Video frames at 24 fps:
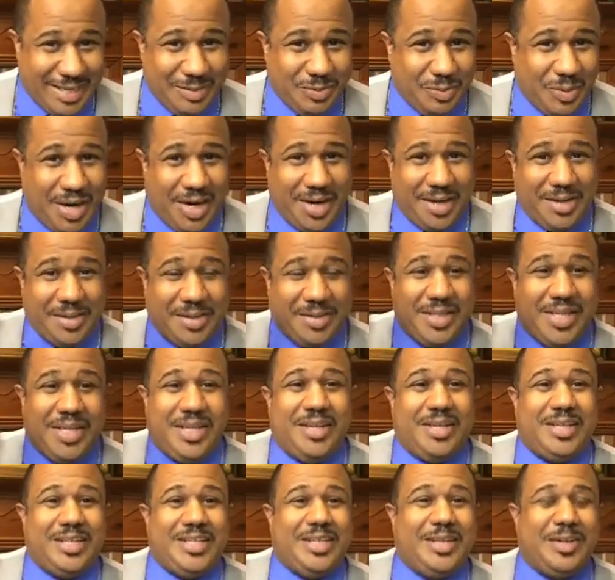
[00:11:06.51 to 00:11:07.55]
And why are you,
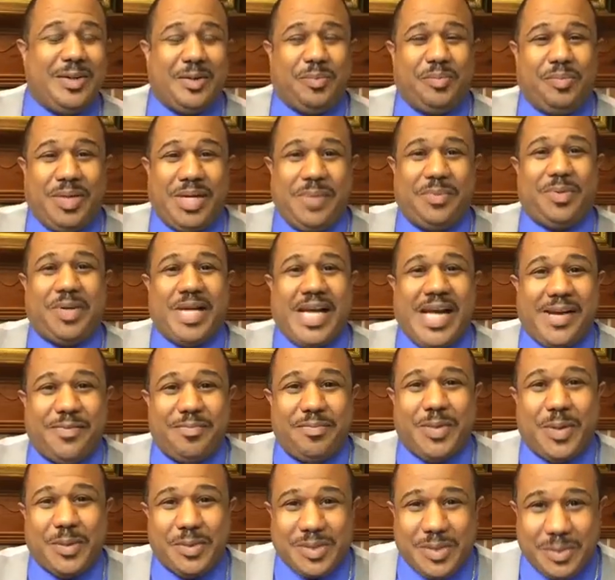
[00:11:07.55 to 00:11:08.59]
you know, people have
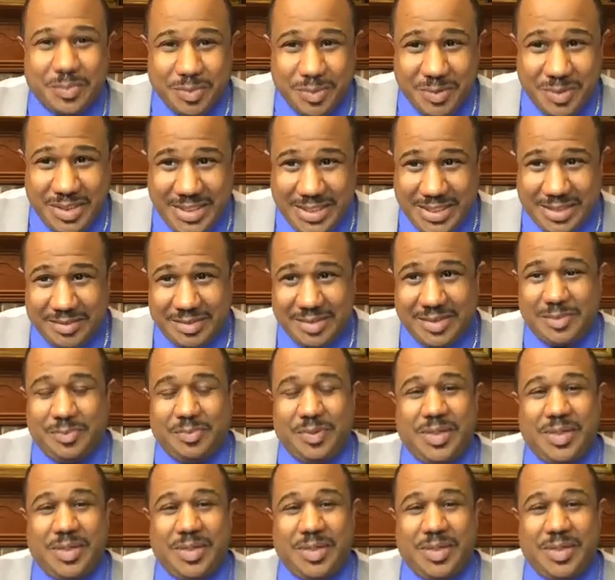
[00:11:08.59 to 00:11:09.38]
multiple gifts.